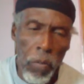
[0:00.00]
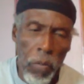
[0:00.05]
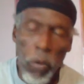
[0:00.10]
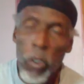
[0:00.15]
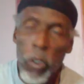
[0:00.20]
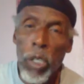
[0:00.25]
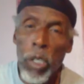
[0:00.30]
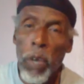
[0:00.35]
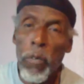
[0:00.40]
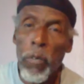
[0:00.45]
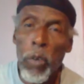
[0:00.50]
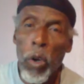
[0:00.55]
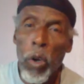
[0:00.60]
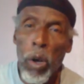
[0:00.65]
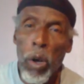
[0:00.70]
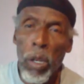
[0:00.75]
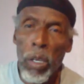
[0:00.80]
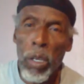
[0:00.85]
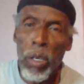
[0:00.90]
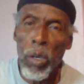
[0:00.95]
those of you
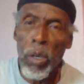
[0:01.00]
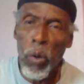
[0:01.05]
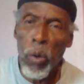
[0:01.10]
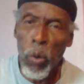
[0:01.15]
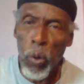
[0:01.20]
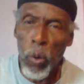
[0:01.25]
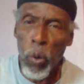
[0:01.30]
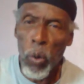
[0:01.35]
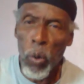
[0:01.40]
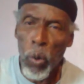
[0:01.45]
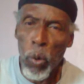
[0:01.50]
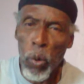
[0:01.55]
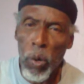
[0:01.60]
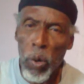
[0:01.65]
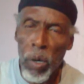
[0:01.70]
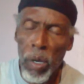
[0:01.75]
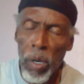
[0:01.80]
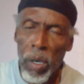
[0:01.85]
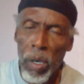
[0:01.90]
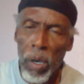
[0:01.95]
all who
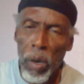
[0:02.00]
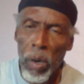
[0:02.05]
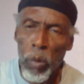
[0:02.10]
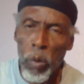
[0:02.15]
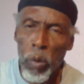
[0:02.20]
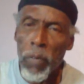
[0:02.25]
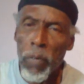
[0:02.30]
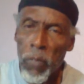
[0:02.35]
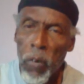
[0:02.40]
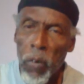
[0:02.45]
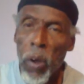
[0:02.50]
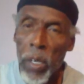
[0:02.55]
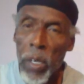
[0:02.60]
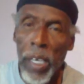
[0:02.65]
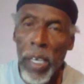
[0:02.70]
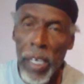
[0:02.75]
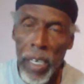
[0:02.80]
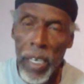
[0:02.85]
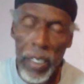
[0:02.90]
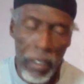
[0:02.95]
were
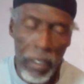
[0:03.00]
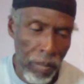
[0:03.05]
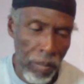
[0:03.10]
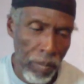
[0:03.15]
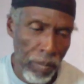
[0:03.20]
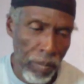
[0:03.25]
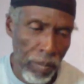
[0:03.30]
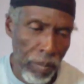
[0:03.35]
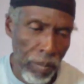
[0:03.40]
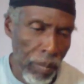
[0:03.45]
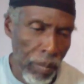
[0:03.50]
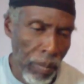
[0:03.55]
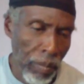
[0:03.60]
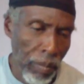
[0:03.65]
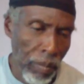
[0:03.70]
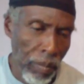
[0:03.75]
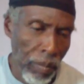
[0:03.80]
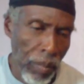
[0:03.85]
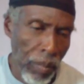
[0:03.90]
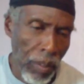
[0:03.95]
following it
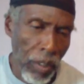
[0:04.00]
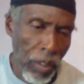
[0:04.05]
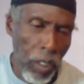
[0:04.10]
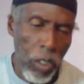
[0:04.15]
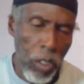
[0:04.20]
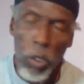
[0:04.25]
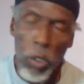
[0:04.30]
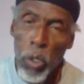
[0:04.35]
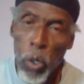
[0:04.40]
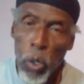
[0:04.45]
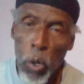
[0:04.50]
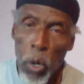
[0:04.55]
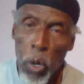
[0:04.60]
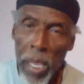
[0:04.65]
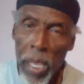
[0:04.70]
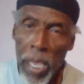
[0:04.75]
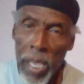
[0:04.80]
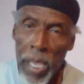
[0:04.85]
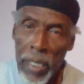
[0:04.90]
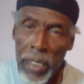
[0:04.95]
know
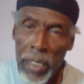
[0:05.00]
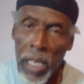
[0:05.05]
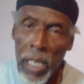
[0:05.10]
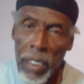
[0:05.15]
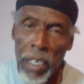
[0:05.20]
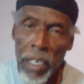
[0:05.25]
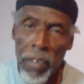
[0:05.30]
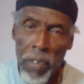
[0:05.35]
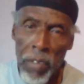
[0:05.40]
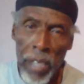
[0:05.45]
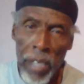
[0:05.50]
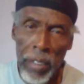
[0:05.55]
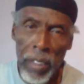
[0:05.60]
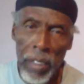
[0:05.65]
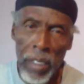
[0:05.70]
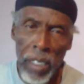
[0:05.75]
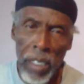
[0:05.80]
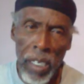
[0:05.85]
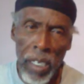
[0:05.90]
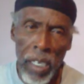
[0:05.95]
exactly
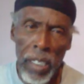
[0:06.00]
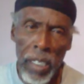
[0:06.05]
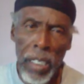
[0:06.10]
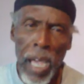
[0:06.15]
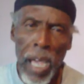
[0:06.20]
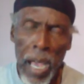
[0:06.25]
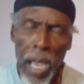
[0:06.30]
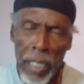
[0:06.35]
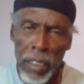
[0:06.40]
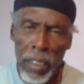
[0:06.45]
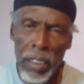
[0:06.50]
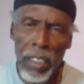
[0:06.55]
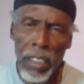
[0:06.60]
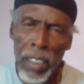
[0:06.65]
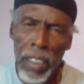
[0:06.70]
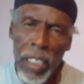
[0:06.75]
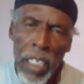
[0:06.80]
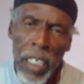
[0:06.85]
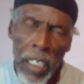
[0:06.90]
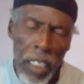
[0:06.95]
that it has to
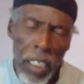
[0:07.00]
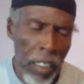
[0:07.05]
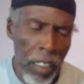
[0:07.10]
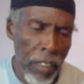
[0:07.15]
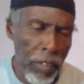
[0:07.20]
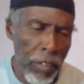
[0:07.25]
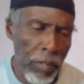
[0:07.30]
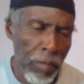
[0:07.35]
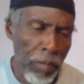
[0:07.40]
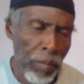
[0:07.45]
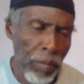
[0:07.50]
deal